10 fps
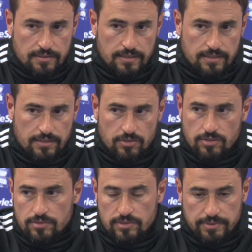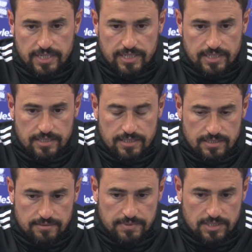on the beginning,
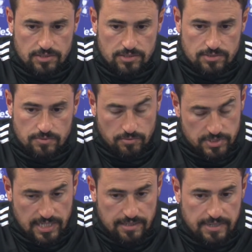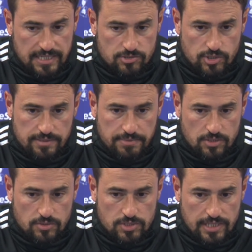because when we started back training,
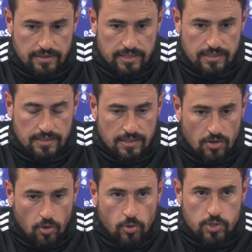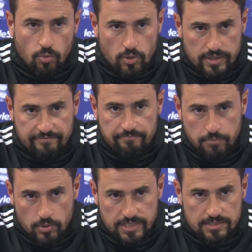because I think all the work they've
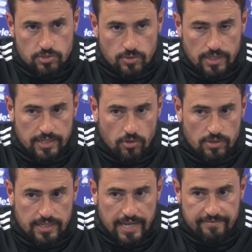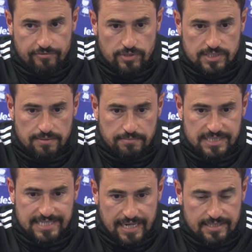put into and all the effort and
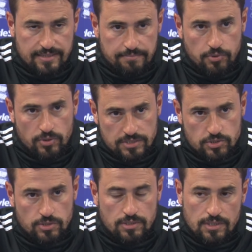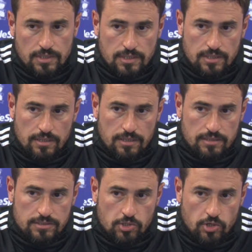mentality they put into,
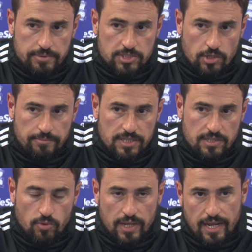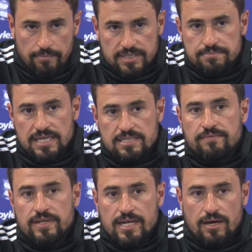it's going to be something that will help us
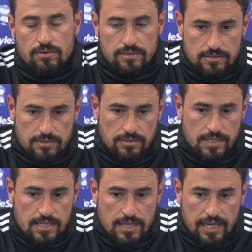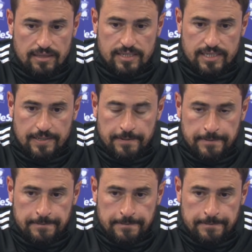massively now. You know, I think